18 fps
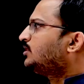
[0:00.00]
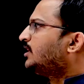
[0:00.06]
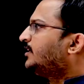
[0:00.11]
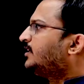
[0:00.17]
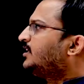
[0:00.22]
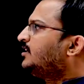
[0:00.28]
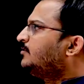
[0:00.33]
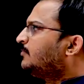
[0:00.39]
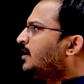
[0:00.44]

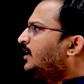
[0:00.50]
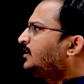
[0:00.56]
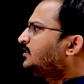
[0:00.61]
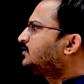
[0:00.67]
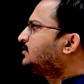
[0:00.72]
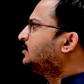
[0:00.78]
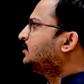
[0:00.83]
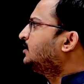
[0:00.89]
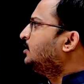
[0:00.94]
13
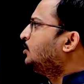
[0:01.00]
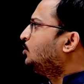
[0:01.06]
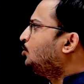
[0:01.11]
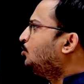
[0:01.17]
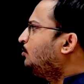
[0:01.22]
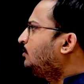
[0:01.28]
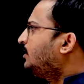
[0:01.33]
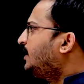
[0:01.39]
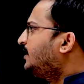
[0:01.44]
marks,
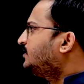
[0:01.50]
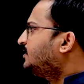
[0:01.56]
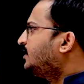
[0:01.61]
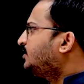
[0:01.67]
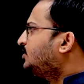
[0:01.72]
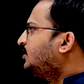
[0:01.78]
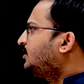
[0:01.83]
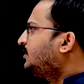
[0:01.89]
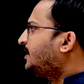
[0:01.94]

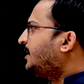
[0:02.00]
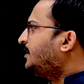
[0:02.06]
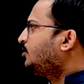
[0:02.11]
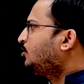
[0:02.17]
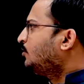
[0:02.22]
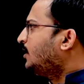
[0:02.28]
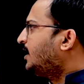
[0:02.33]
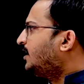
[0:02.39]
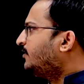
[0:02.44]
utilization 10
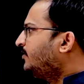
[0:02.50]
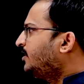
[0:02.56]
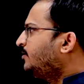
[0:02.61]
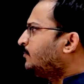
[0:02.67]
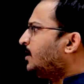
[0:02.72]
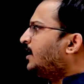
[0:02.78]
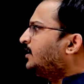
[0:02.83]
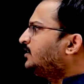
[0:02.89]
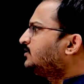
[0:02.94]
to 11
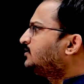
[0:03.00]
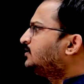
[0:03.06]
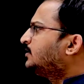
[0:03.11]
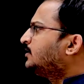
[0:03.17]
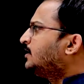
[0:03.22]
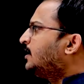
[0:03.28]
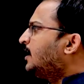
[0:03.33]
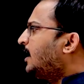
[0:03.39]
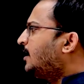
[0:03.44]
marks
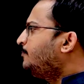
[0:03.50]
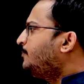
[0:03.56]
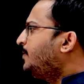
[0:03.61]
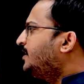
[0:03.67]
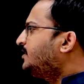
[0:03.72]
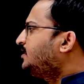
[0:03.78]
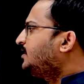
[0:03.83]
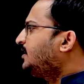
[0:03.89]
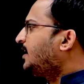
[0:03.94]
and
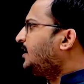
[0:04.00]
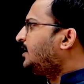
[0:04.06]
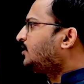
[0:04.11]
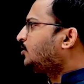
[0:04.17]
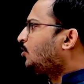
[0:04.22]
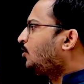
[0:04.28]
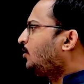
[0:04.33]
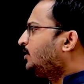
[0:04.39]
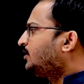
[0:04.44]
basic
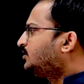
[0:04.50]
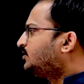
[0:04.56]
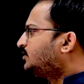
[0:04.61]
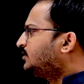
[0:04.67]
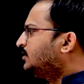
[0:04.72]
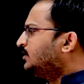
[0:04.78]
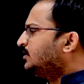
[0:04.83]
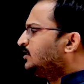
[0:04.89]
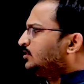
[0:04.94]

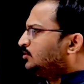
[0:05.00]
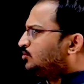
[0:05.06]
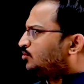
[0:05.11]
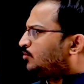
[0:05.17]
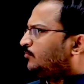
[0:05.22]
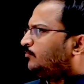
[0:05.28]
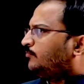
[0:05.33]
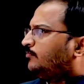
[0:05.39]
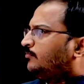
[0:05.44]
electronics,
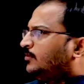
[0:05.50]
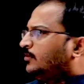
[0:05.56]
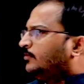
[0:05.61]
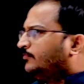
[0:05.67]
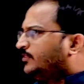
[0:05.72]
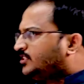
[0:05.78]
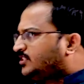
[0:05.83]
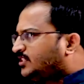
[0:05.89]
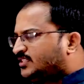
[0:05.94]
so
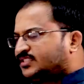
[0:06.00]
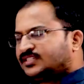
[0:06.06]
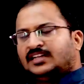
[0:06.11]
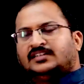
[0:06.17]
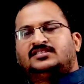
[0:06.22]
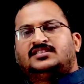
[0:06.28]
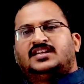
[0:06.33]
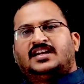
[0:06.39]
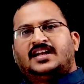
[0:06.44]
which is
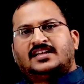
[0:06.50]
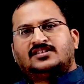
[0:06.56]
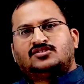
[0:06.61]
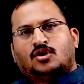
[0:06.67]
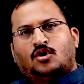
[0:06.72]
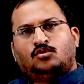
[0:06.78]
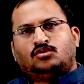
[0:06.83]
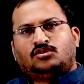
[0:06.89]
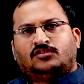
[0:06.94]
considered as
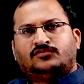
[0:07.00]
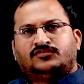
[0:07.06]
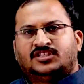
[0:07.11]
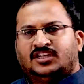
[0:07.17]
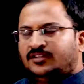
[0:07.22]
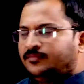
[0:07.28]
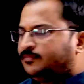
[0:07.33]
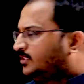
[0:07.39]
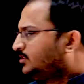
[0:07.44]
out of
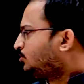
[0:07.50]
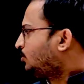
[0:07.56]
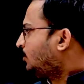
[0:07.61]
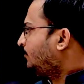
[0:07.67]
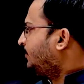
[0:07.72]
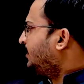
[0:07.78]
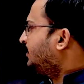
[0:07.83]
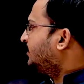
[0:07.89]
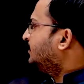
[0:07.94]
syllabus
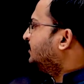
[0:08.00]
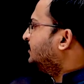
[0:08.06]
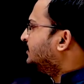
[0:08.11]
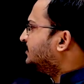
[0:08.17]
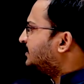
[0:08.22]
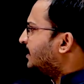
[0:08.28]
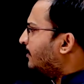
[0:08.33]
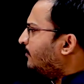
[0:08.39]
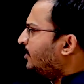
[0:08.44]
topic,
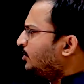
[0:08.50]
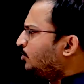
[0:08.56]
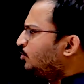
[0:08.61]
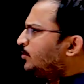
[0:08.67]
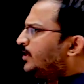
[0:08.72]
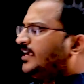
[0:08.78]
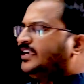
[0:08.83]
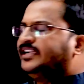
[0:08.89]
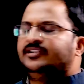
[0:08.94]
7
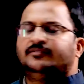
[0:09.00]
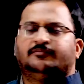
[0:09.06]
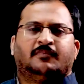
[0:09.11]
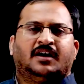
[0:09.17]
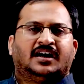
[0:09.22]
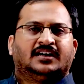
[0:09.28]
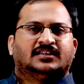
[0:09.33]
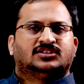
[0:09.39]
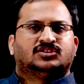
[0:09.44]
to 8
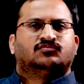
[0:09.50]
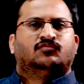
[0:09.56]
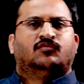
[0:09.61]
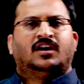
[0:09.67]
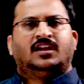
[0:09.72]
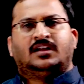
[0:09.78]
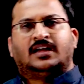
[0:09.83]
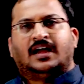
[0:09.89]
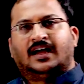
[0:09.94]
marks
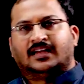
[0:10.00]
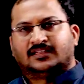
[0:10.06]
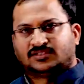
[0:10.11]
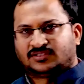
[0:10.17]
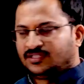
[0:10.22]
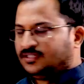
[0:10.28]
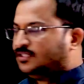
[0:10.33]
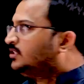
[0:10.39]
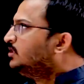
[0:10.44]
were
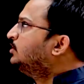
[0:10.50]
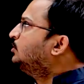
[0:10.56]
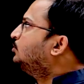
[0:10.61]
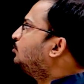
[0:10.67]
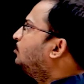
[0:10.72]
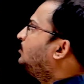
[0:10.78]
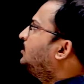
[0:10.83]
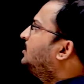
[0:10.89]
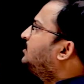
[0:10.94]
asked.
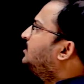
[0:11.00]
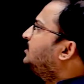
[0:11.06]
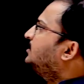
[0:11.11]
So this